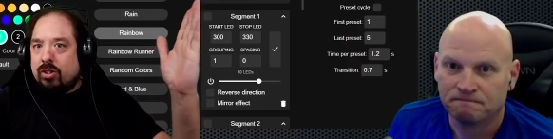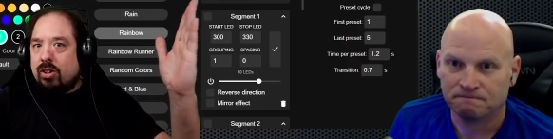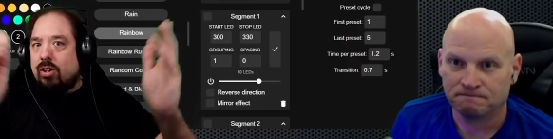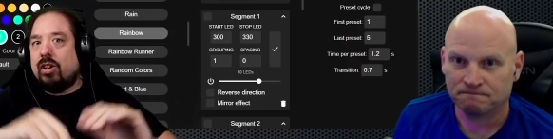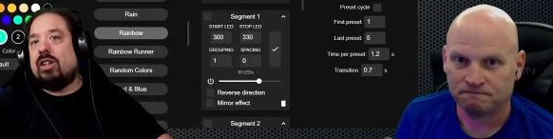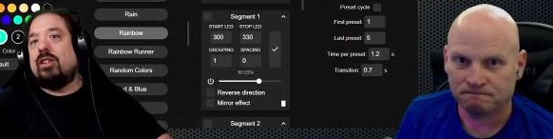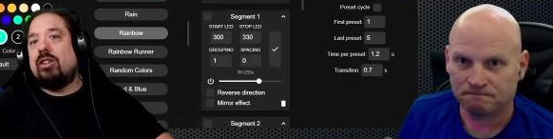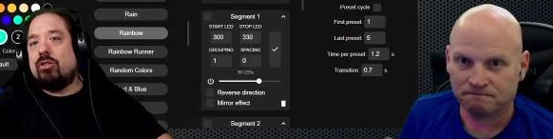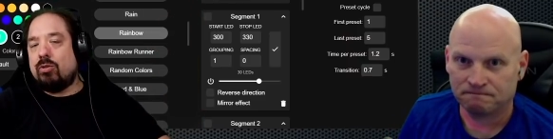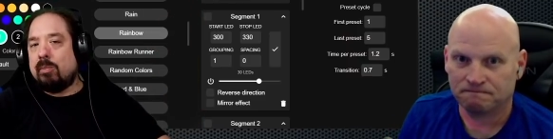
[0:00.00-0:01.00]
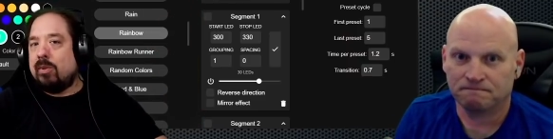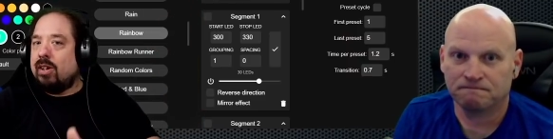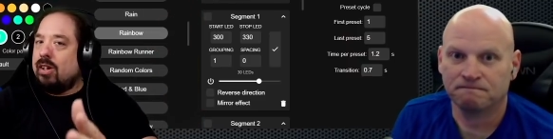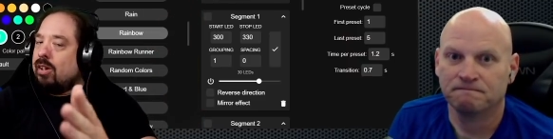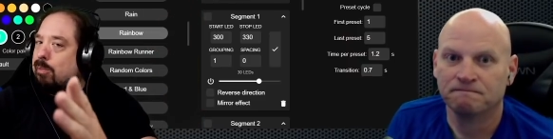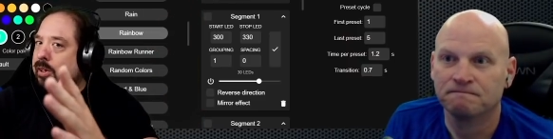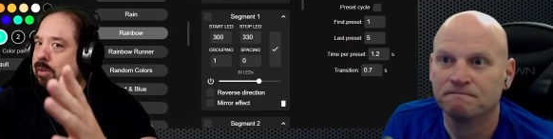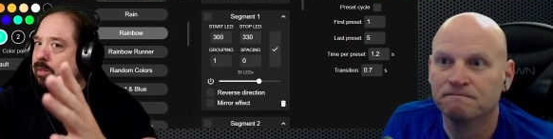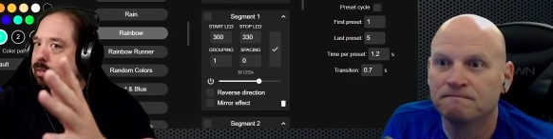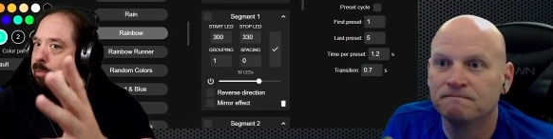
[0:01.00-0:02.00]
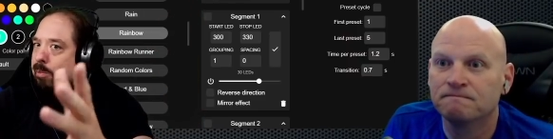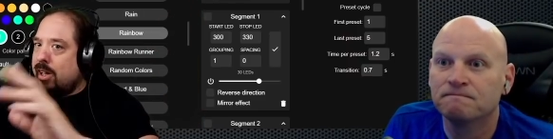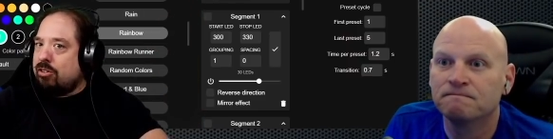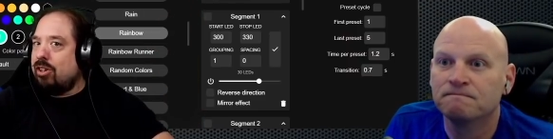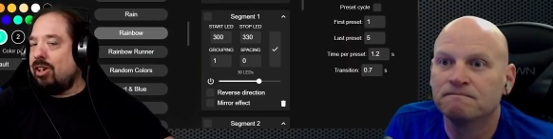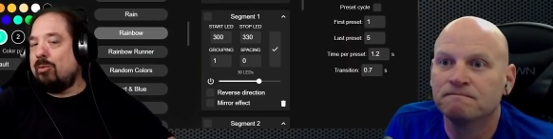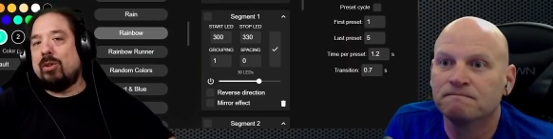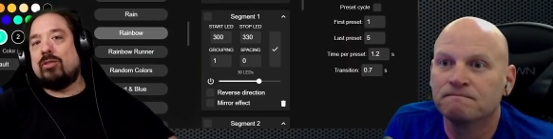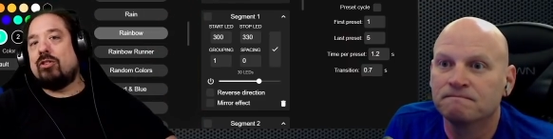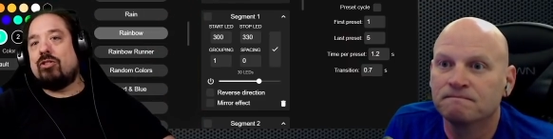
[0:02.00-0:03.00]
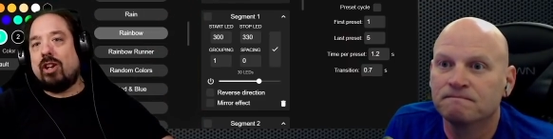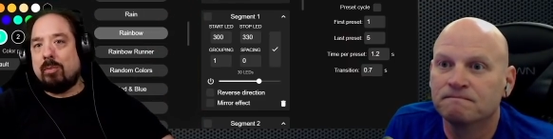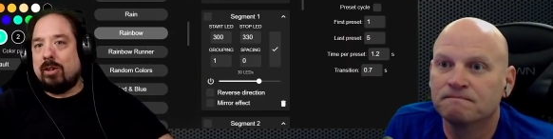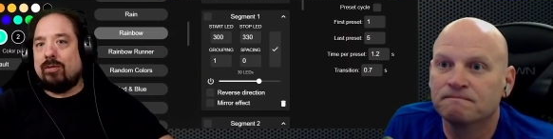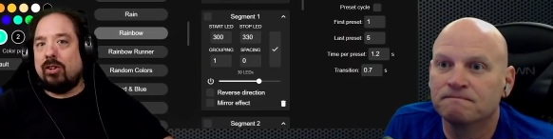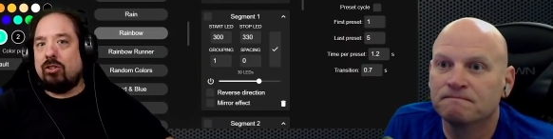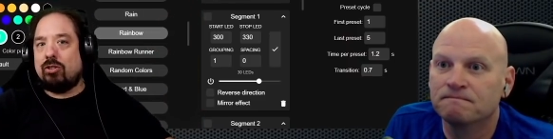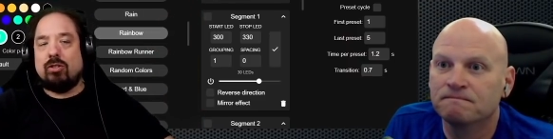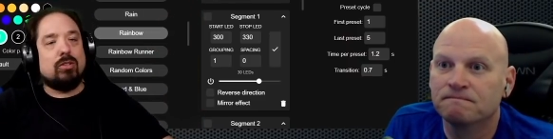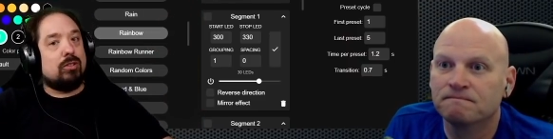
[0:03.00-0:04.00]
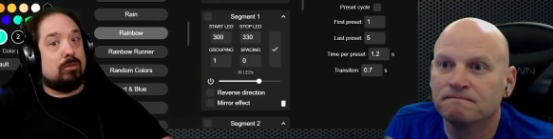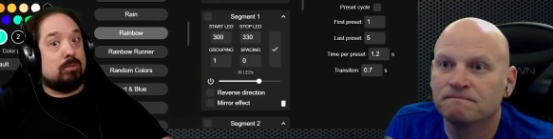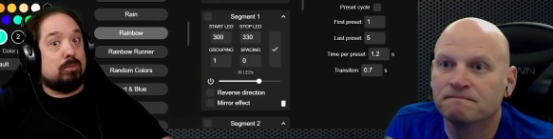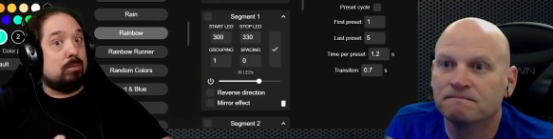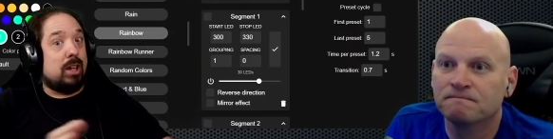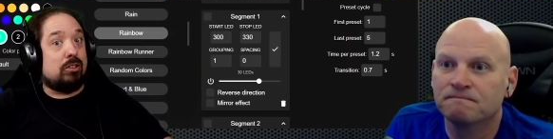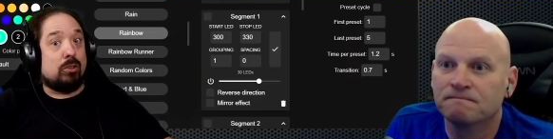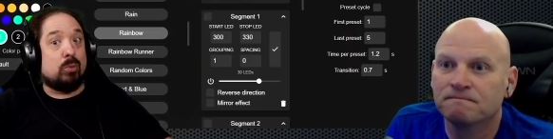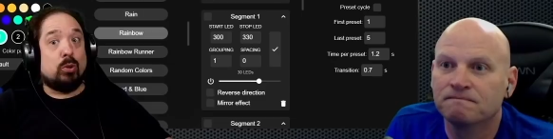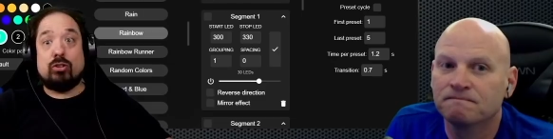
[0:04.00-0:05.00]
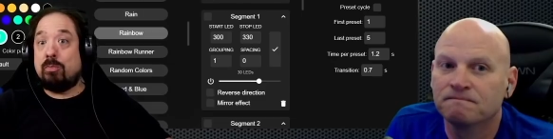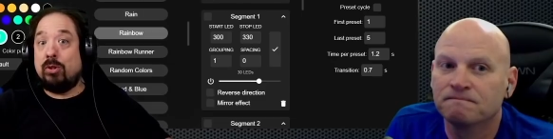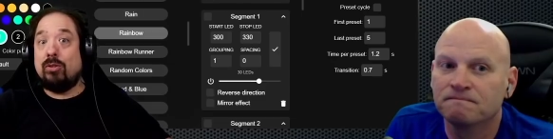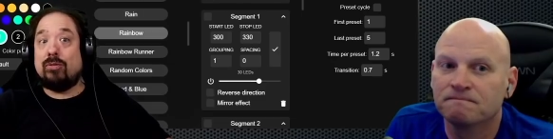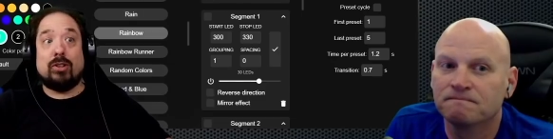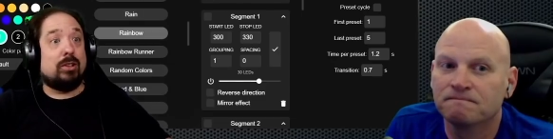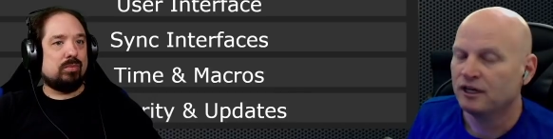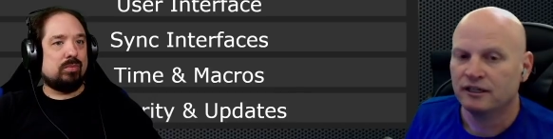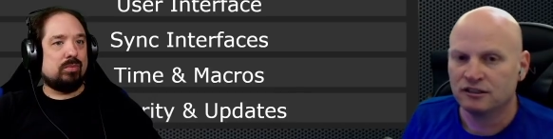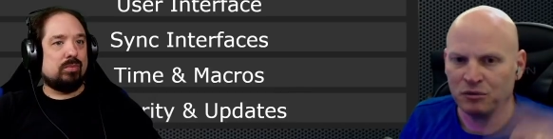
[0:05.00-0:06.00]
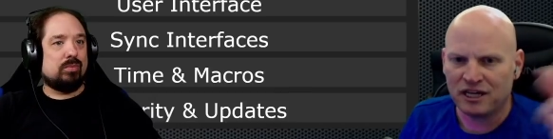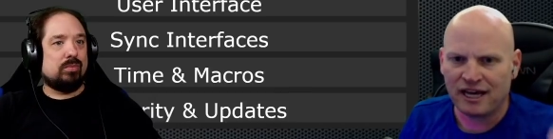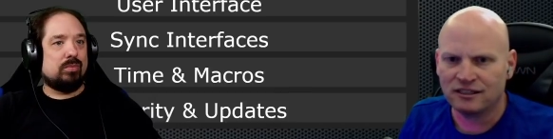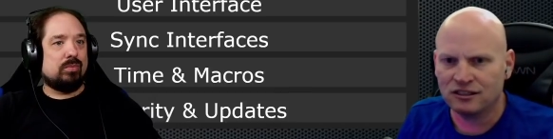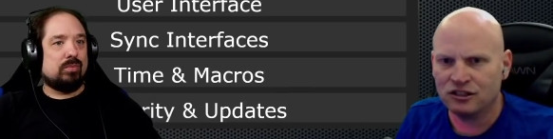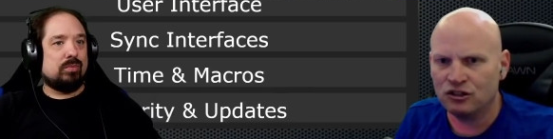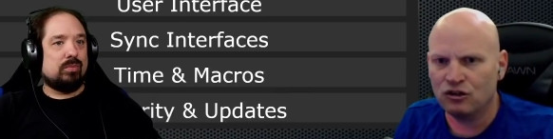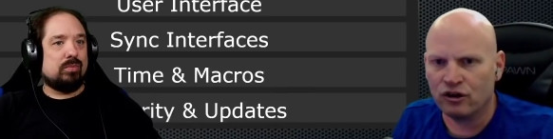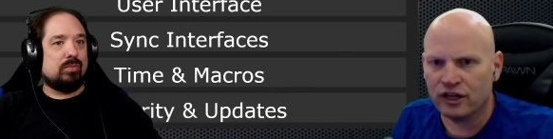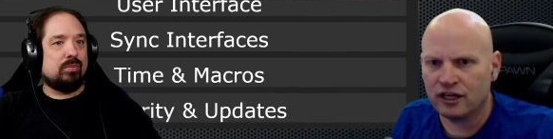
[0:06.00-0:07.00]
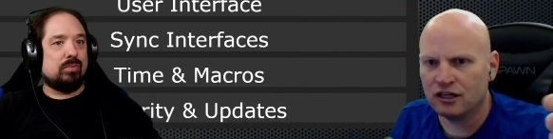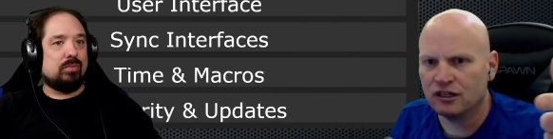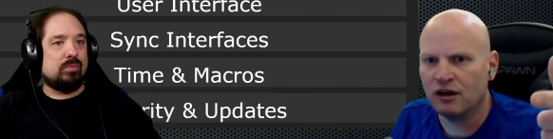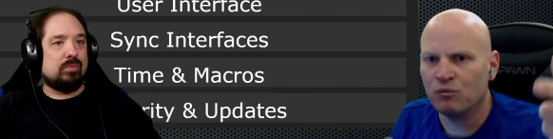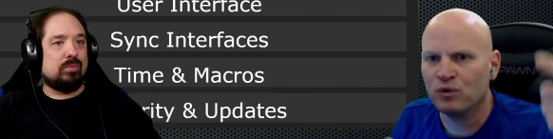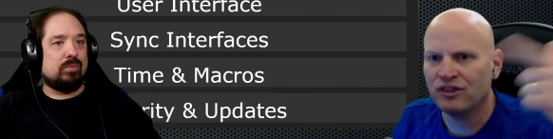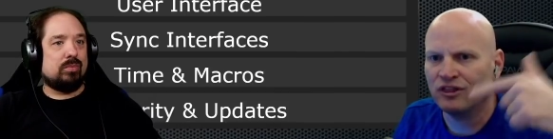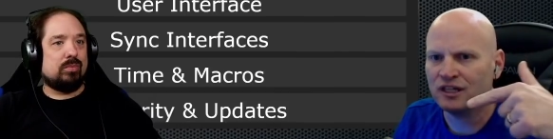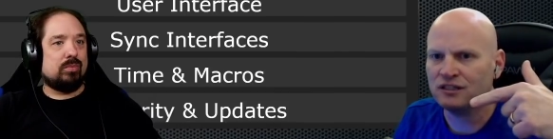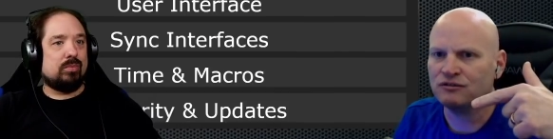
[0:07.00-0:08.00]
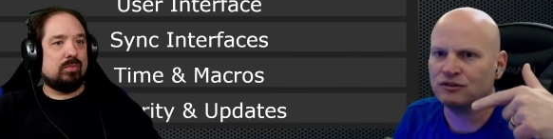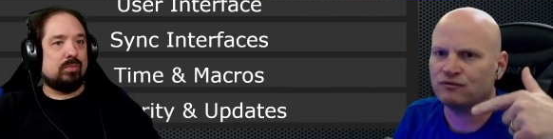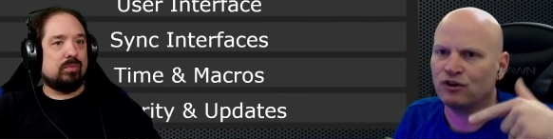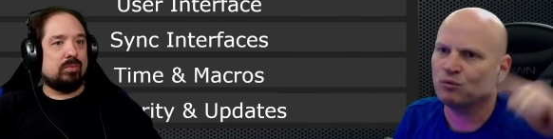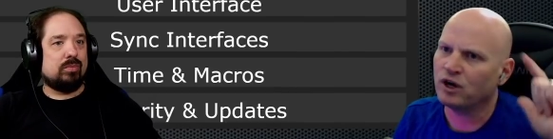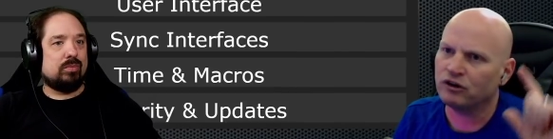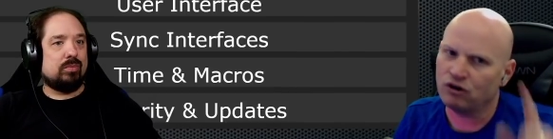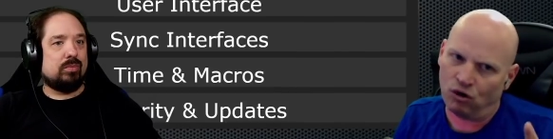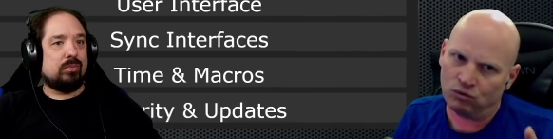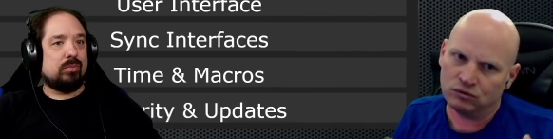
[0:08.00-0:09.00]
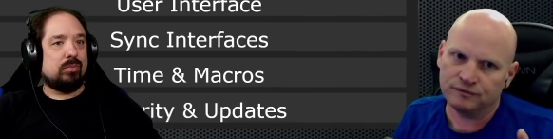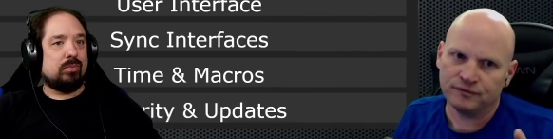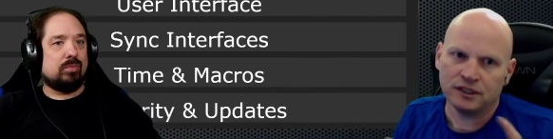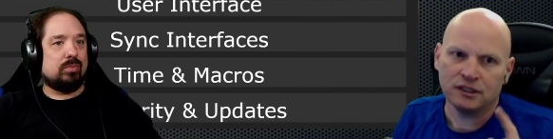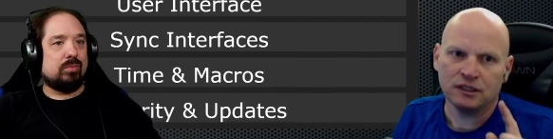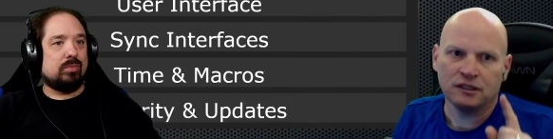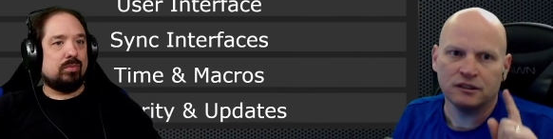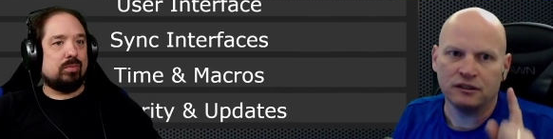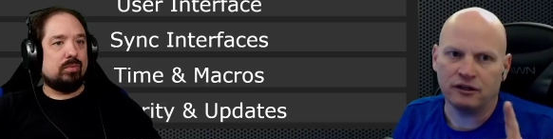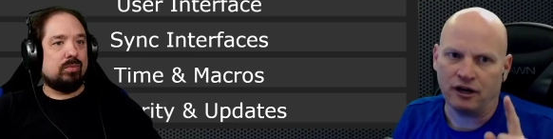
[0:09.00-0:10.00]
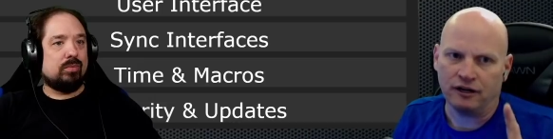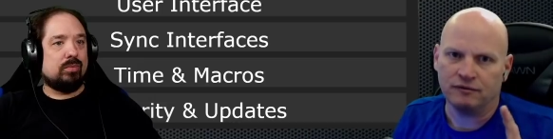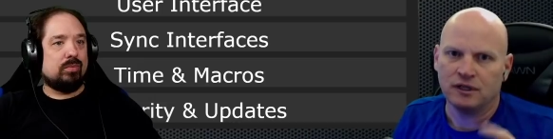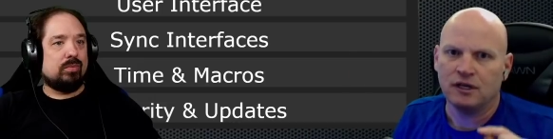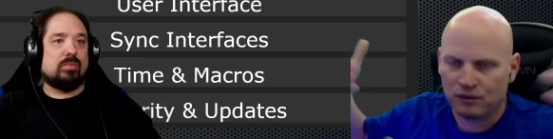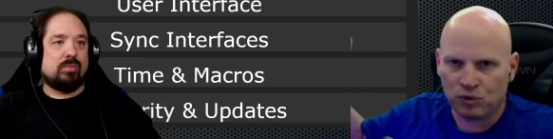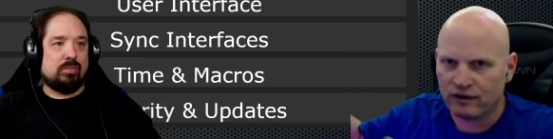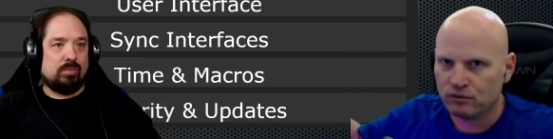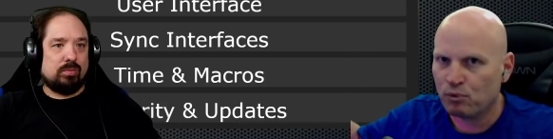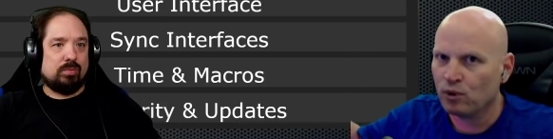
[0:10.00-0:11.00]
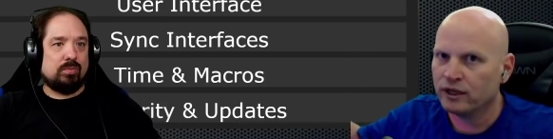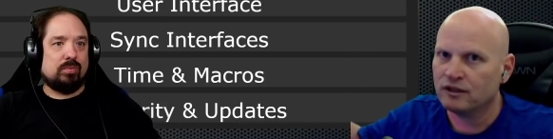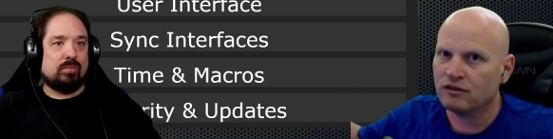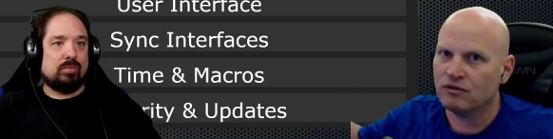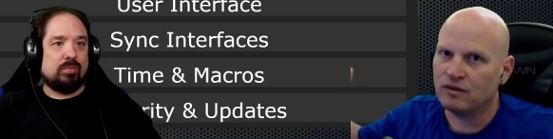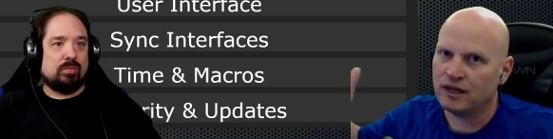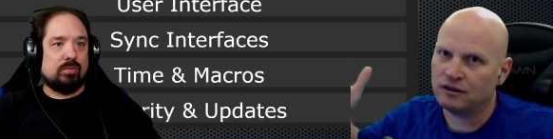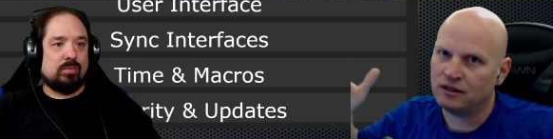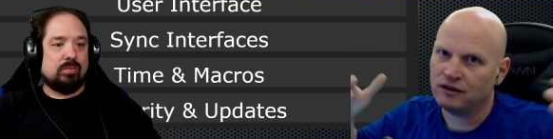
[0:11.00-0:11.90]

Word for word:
Speaker 1: L E D strip, but mixing it with the segment feature makes it work beautifully.
Speaker 2: Somebody asked, "Is the, are they going to come with this firmware?" No, they're not.
Speaker 1: At
Speaker 2: whatever point that